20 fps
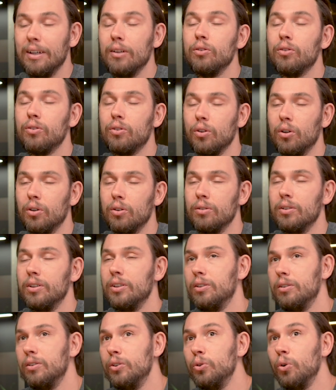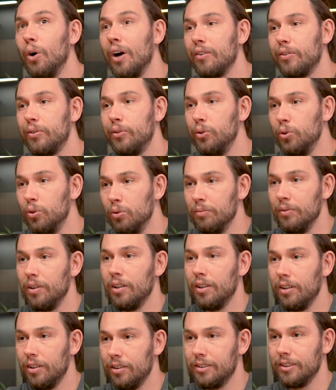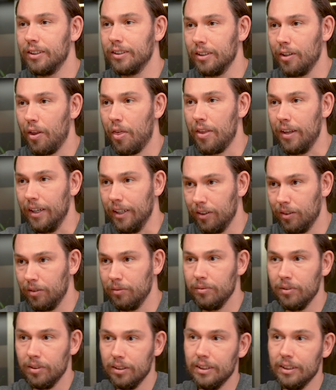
so you assume certain things.